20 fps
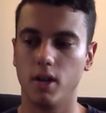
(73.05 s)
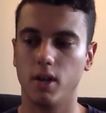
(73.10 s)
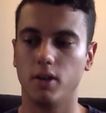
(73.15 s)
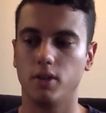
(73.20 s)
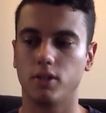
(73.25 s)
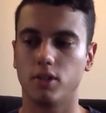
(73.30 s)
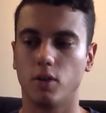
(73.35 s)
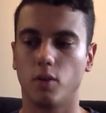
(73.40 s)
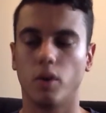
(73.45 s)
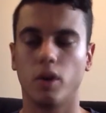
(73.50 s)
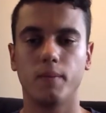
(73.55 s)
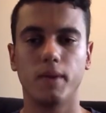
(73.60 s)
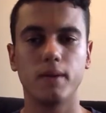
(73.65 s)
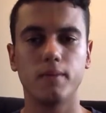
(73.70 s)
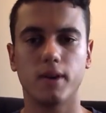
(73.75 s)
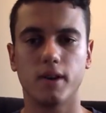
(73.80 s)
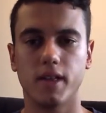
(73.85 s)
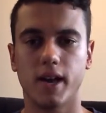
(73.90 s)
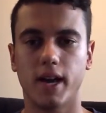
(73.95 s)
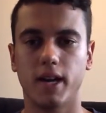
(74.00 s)
So what I mean
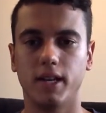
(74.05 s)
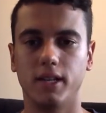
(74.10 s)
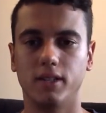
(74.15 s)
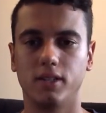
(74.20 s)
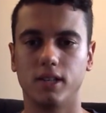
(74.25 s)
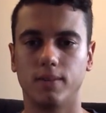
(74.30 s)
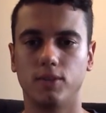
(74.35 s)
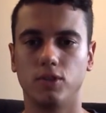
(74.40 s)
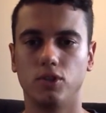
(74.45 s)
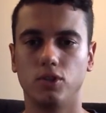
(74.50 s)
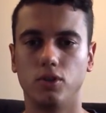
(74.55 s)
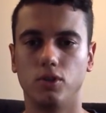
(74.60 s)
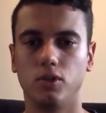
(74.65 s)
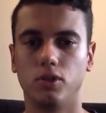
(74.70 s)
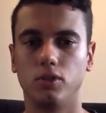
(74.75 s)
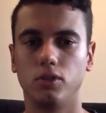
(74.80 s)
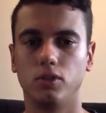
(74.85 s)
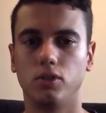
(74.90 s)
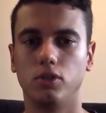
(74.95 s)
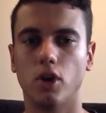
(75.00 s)
by that is some
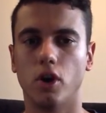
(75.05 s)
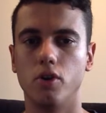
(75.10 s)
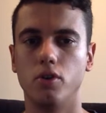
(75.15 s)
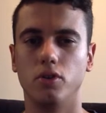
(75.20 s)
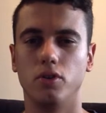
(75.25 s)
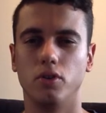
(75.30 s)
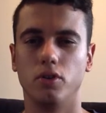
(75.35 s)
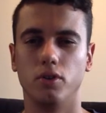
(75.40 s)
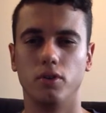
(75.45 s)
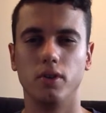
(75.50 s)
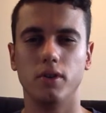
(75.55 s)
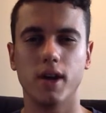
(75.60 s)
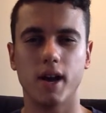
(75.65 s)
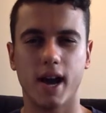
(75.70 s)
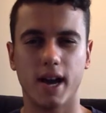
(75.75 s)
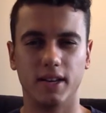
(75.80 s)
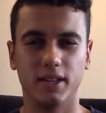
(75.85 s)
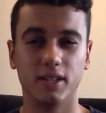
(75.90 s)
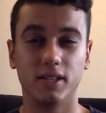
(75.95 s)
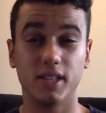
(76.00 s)
students don't
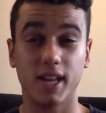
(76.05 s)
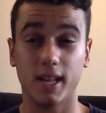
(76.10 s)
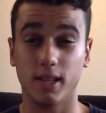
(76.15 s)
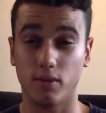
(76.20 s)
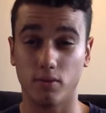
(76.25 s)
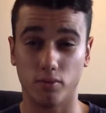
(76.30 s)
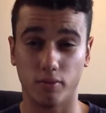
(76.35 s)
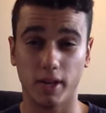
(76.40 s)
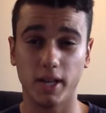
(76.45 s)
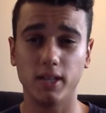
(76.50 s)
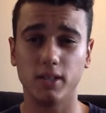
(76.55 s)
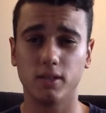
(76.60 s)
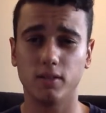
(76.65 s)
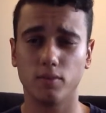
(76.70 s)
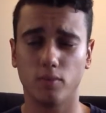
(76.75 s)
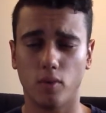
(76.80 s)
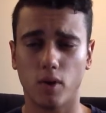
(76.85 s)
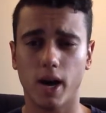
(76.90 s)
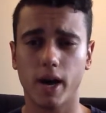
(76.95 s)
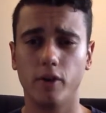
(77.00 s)
understand the
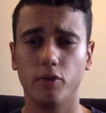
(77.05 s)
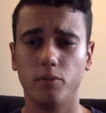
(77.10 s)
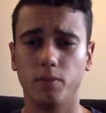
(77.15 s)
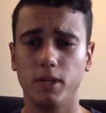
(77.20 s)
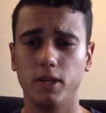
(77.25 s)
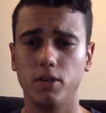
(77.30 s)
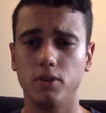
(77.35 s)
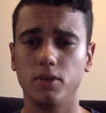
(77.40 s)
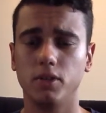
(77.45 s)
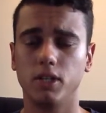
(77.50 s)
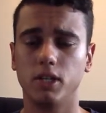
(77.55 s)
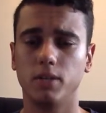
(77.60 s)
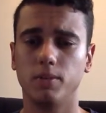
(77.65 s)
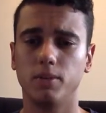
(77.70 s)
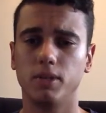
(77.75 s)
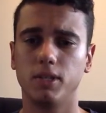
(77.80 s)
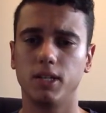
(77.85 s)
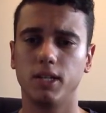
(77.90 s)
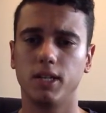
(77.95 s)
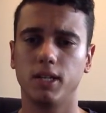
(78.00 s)
reason why it would be used in a
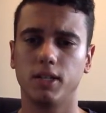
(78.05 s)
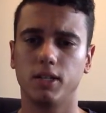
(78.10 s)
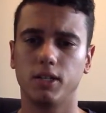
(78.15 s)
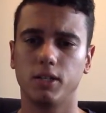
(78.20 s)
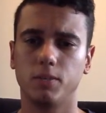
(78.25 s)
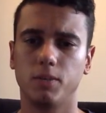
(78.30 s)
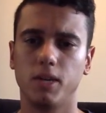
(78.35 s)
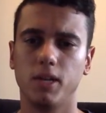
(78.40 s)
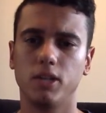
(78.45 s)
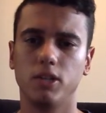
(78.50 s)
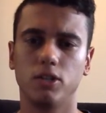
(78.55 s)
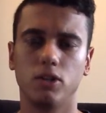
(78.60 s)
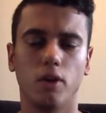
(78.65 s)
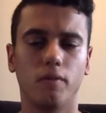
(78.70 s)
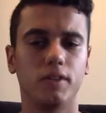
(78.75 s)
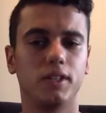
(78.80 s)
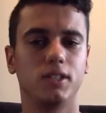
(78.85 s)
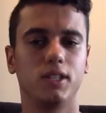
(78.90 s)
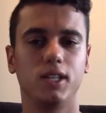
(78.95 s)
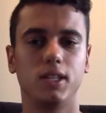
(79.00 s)
particular speech, and
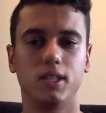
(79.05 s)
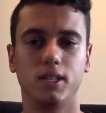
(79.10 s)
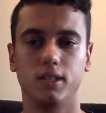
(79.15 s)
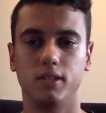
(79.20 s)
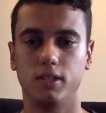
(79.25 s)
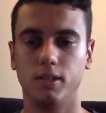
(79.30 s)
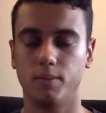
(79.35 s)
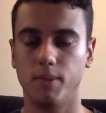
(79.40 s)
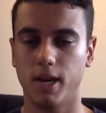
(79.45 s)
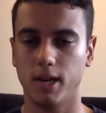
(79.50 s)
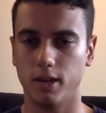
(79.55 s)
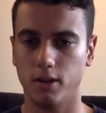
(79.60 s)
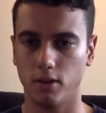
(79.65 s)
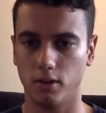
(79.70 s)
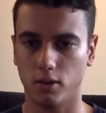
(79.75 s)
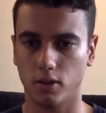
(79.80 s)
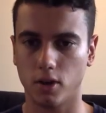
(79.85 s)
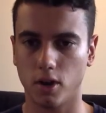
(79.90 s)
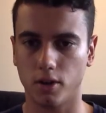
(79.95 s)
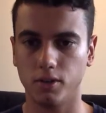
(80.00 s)
obviously this is dependent on
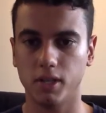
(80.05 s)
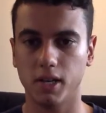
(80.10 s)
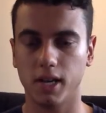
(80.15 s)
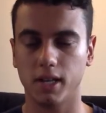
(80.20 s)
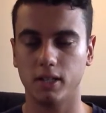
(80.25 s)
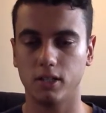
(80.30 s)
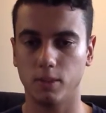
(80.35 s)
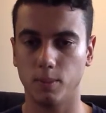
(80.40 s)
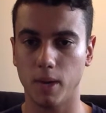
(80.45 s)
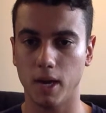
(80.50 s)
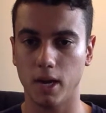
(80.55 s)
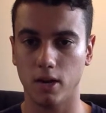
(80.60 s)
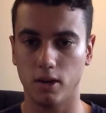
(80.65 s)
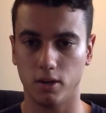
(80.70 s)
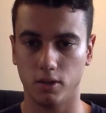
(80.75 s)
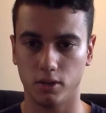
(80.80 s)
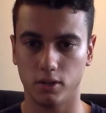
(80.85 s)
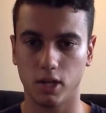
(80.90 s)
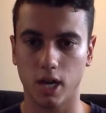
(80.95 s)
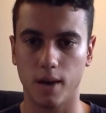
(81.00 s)
the context, dependent
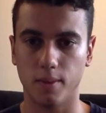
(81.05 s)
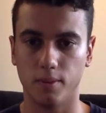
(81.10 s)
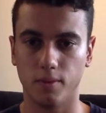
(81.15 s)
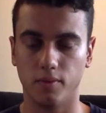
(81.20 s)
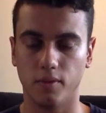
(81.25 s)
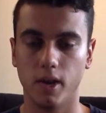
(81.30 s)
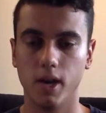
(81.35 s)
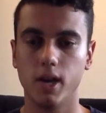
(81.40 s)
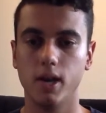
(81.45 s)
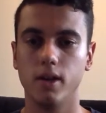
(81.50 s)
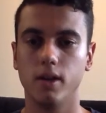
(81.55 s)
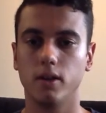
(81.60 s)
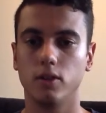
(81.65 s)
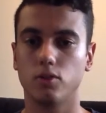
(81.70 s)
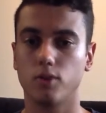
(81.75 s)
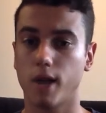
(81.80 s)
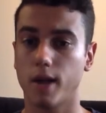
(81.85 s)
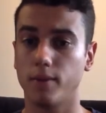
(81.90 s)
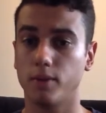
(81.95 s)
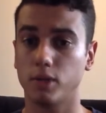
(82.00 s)
on the type of
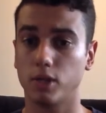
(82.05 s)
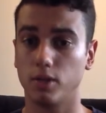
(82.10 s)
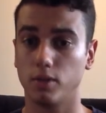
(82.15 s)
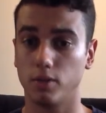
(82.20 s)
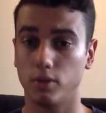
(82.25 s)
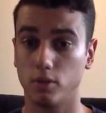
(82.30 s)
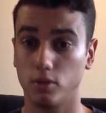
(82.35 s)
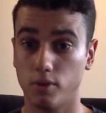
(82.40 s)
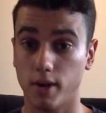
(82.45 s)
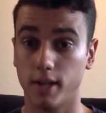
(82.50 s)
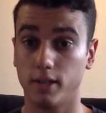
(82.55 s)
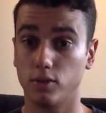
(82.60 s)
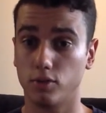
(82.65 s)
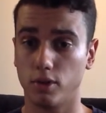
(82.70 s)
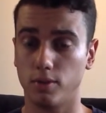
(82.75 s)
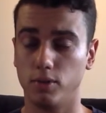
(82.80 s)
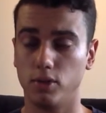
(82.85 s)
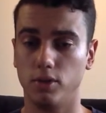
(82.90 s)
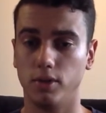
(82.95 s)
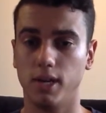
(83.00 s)

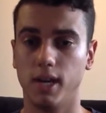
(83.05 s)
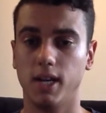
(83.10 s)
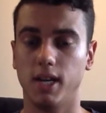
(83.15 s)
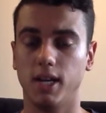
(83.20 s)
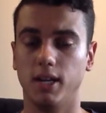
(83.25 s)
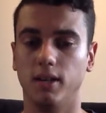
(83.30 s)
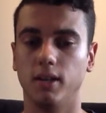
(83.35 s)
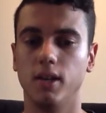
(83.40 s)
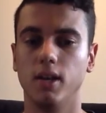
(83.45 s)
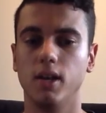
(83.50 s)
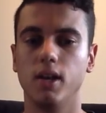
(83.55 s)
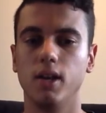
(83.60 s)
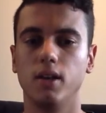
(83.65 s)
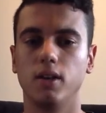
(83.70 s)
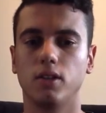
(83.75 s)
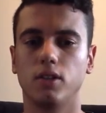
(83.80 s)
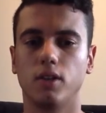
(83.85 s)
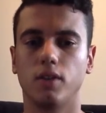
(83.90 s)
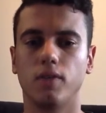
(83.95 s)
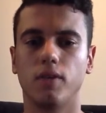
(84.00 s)
transcript you're getting.
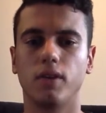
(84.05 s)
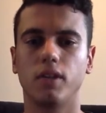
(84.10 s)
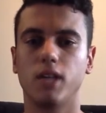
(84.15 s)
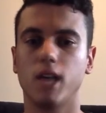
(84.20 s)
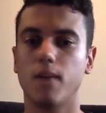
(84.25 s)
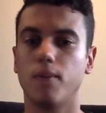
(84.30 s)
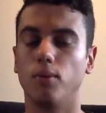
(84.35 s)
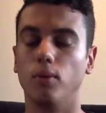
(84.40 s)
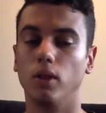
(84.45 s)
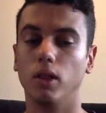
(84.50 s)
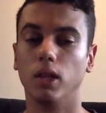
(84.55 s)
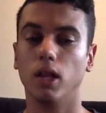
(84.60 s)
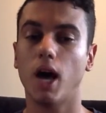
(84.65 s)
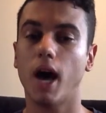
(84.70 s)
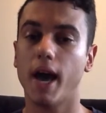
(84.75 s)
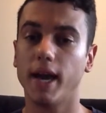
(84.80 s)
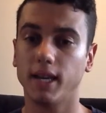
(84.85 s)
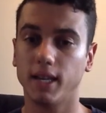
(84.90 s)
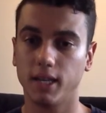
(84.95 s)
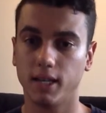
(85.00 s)
So for example,
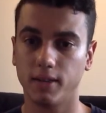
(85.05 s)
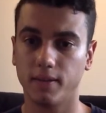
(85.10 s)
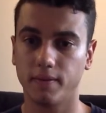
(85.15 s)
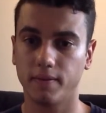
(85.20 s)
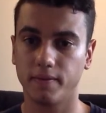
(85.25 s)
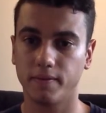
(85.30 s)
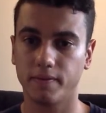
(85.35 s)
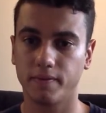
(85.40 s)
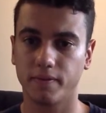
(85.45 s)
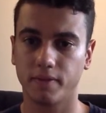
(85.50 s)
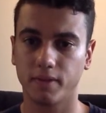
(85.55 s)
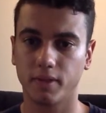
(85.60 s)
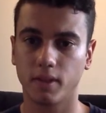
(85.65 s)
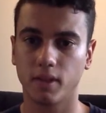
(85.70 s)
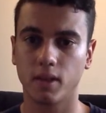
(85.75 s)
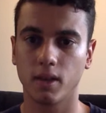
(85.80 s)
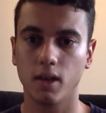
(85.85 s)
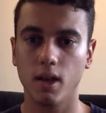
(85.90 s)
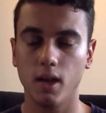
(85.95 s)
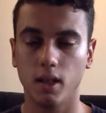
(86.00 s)

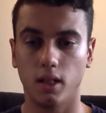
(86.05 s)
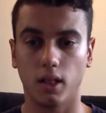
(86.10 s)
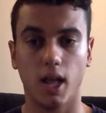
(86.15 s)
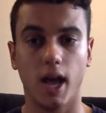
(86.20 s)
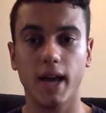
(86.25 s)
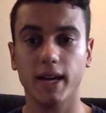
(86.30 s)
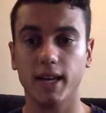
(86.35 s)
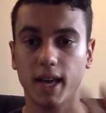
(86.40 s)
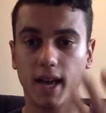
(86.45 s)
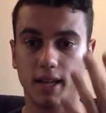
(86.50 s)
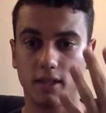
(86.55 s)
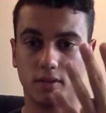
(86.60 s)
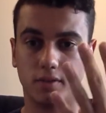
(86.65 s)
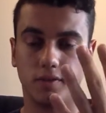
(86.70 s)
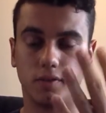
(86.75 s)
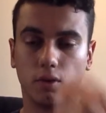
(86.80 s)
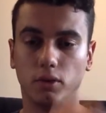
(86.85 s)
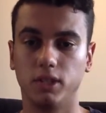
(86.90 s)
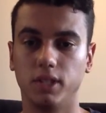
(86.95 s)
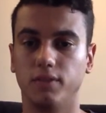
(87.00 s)
like has
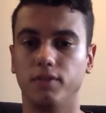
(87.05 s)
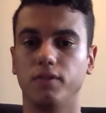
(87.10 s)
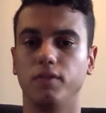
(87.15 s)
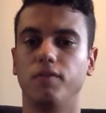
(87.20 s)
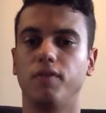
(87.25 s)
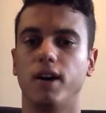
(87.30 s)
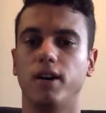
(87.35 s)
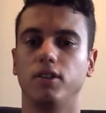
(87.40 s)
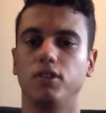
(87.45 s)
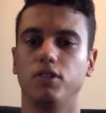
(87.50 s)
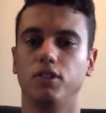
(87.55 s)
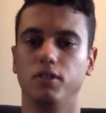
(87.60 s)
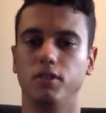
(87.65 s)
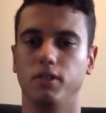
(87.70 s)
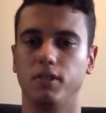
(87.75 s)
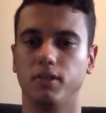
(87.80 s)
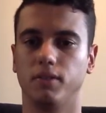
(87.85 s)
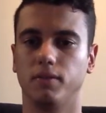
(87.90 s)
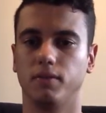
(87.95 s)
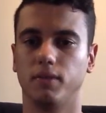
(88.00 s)
4 different
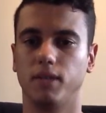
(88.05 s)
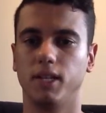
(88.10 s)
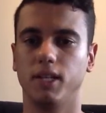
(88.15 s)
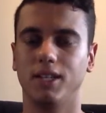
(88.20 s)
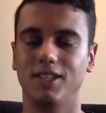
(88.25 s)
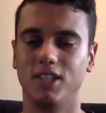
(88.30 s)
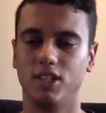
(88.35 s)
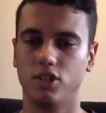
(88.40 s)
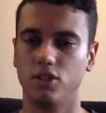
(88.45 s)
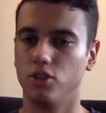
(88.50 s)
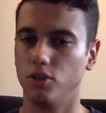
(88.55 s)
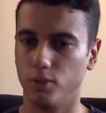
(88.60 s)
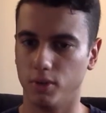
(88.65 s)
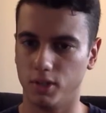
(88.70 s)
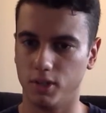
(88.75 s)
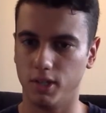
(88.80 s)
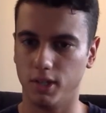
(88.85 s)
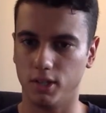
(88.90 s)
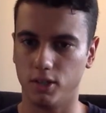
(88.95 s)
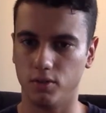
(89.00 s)
functions in addition to its
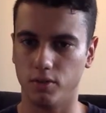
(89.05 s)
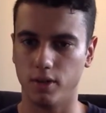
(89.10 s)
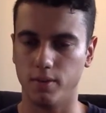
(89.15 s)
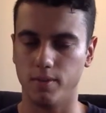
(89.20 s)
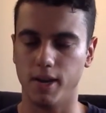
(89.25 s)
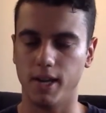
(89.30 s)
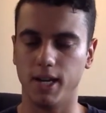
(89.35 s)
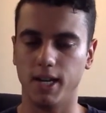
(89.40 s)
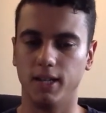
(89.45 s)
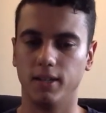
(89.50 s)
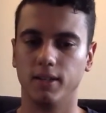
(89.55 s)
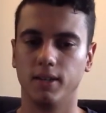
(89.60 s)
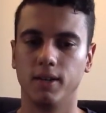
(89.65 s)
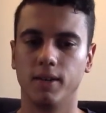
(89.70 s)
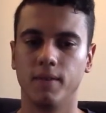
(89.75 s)
dictionary meaning.